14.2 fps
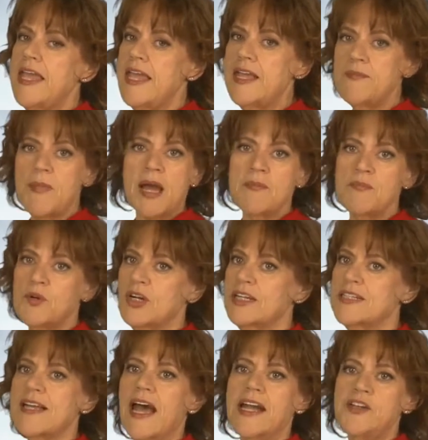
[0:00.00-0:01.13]
in my
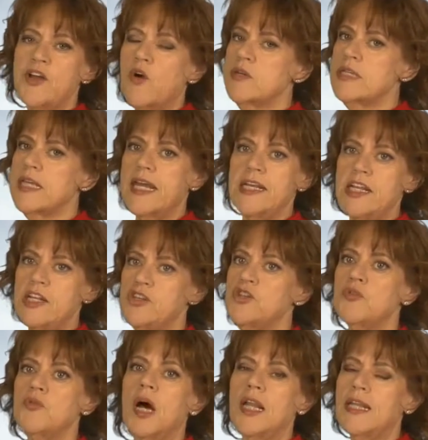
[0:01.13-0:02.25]
books, I don't get
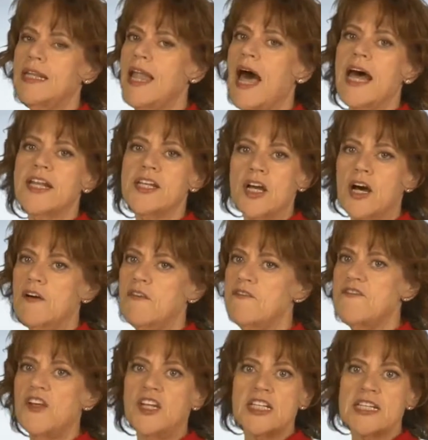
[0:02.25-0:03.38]
into a lot of
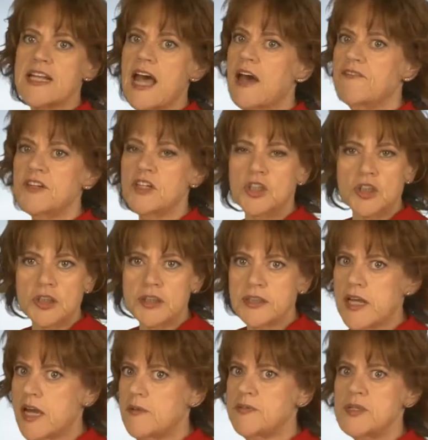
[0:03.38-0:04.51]
philosophical
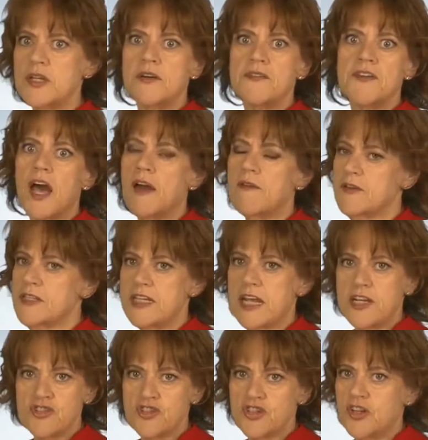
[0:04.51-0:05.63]
types of
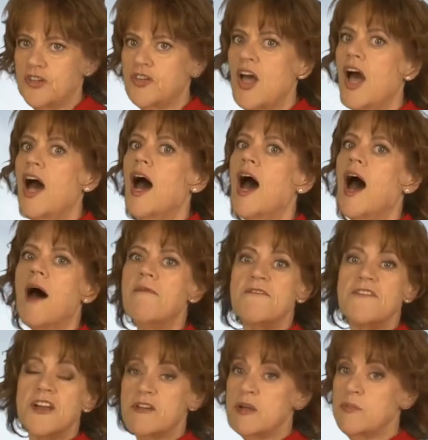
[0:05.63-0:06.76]
conversations.
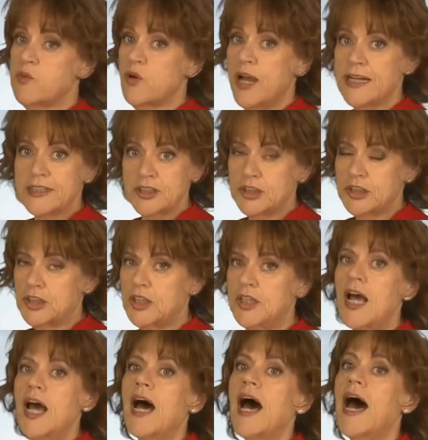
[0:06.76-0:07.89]
I'm very
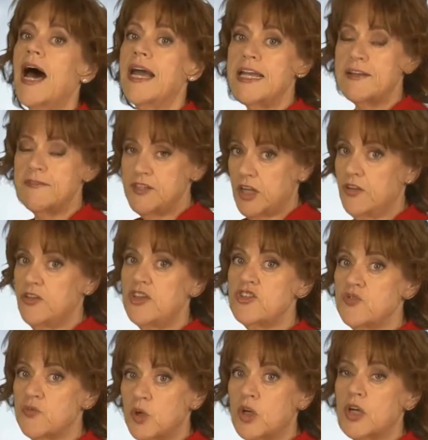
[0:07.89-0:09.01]
practical. I have done
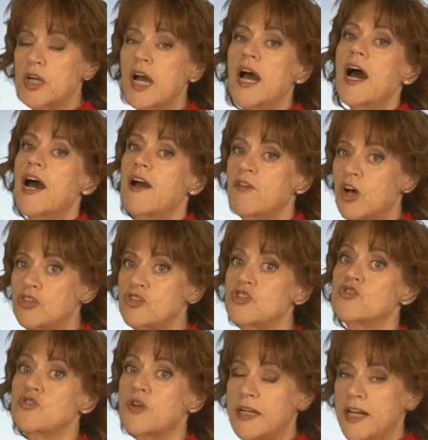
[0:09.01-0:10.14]
this work. I've
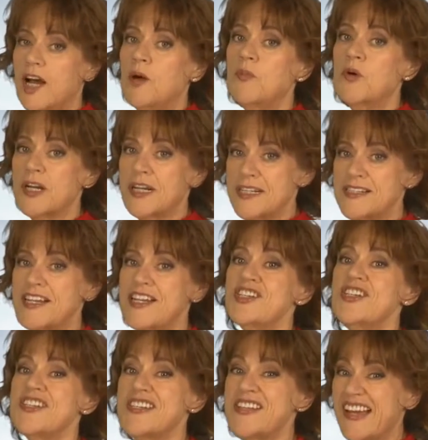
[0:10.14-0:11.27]
also tried to help
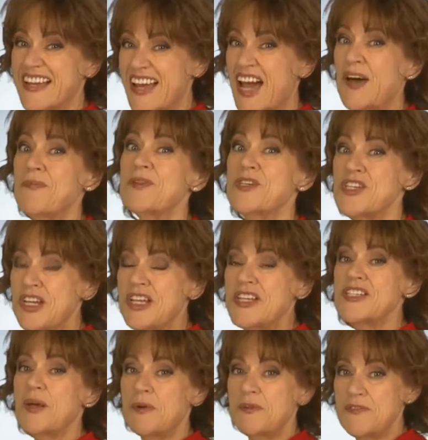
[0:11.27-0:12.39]
organizations accomplish
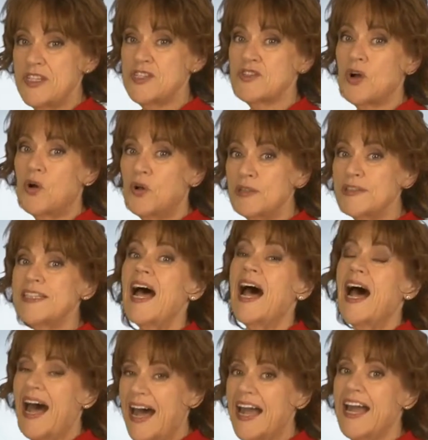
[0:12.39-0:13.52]
some of these goals.
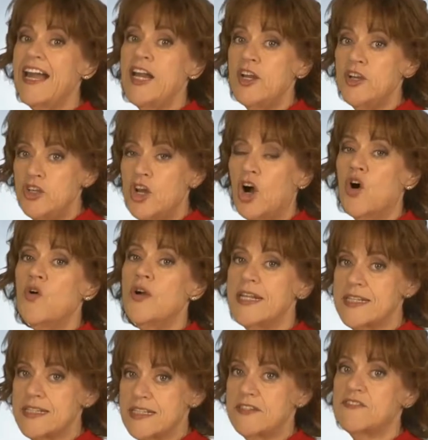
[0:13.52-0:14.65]
I know
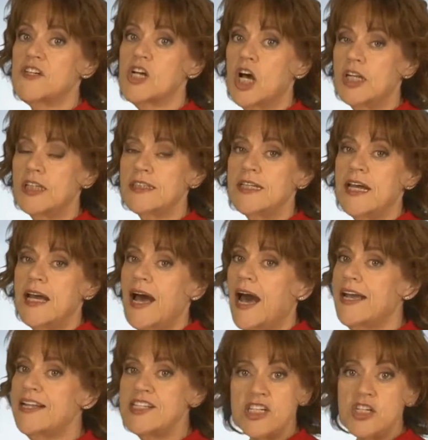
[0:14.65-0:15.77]
it's difficult.
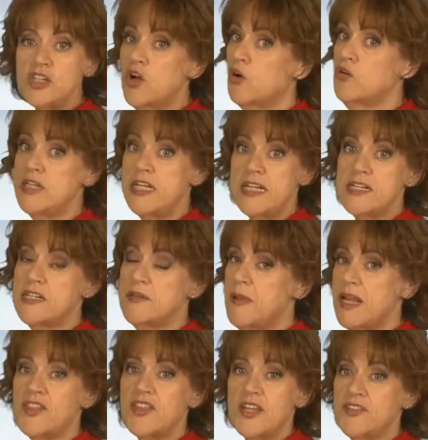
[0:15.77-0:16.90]
I see no need to
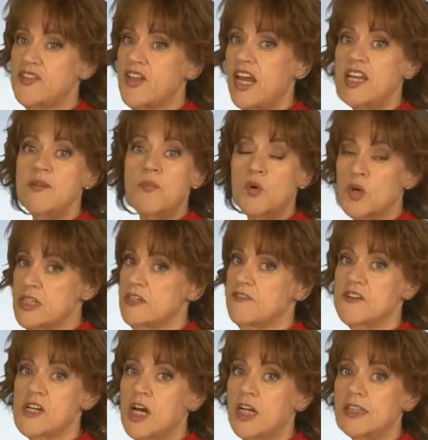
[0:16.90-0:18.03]
make things any more
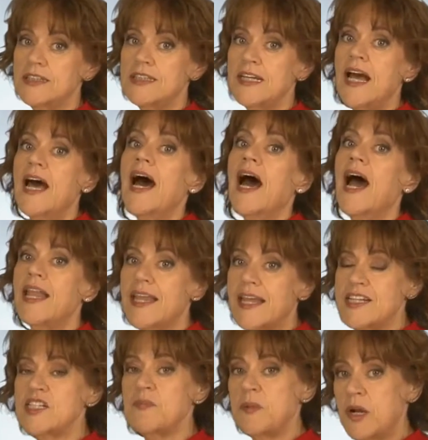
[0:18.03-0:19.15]
difficult. I
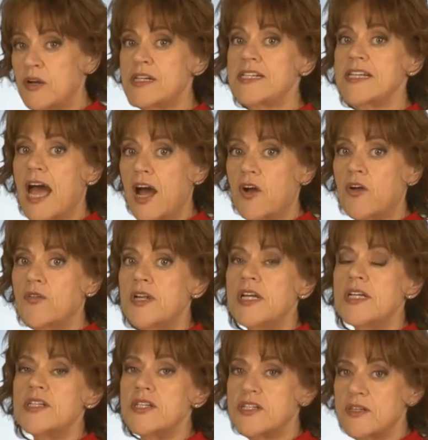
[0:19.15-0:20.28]
like to pare it down
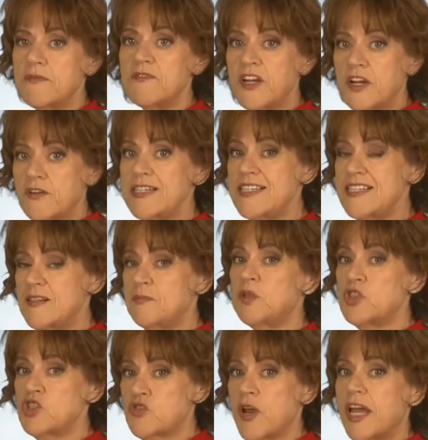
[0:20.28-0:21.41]
to some very
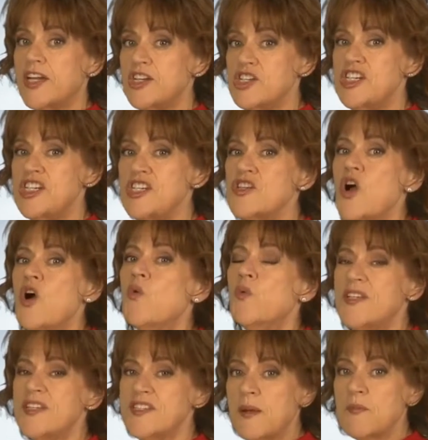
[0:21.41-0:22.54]
simple strategies
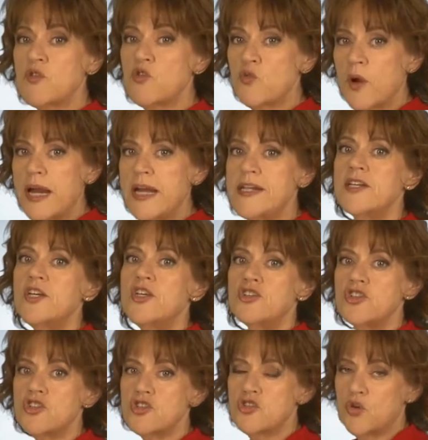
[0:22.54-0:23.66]
with some great
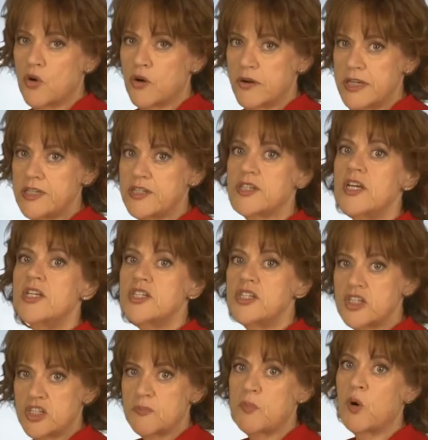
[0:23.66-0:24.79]
stories
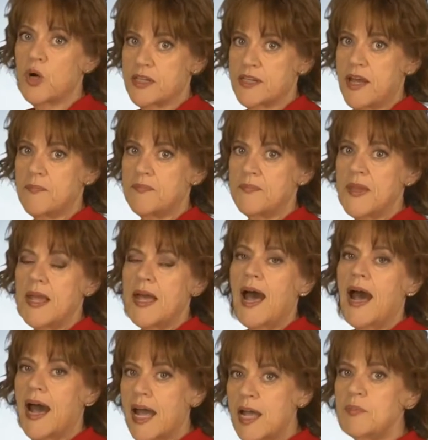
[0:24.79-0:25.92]
to support them.
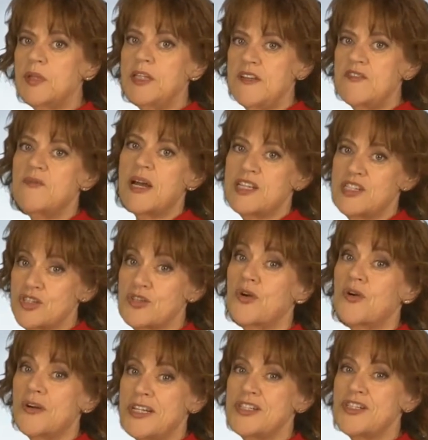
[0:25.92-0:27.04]
I believe my
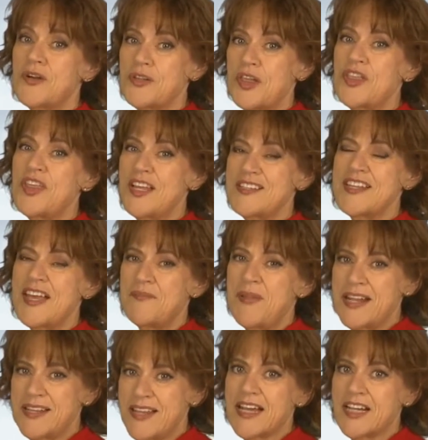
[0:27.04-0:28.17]
stories are the things that
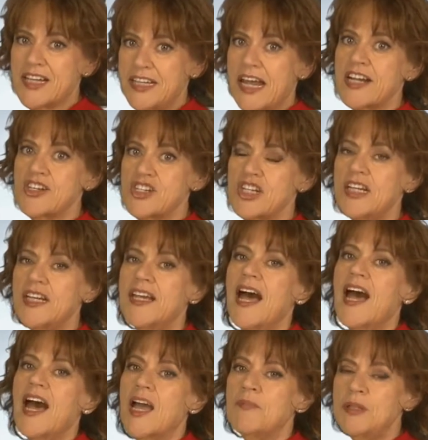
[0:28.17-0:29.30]
make that connection.
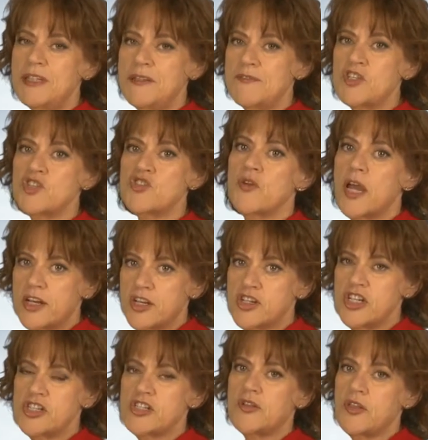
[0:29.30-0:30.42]
I believe the
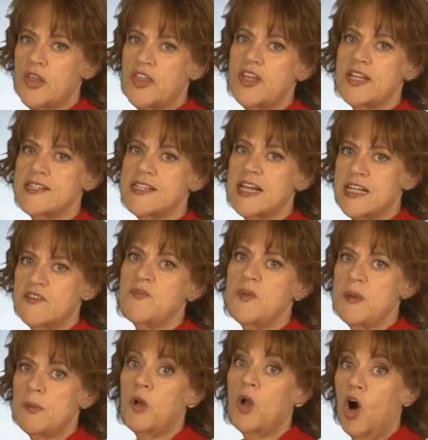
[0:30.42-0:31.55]
strategies are the things that give
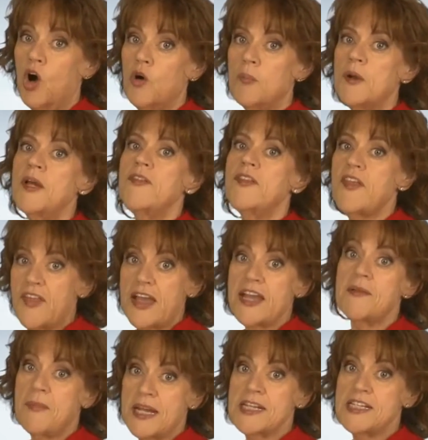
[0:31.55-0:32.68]
people hope that they
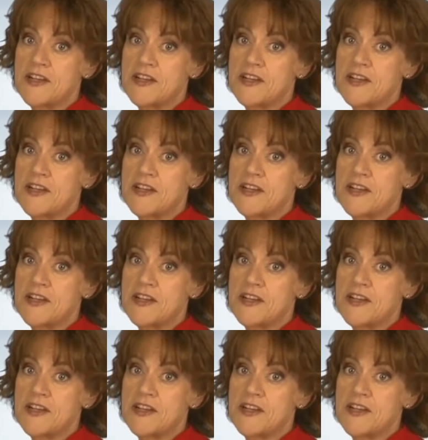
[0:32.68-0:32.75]
can make a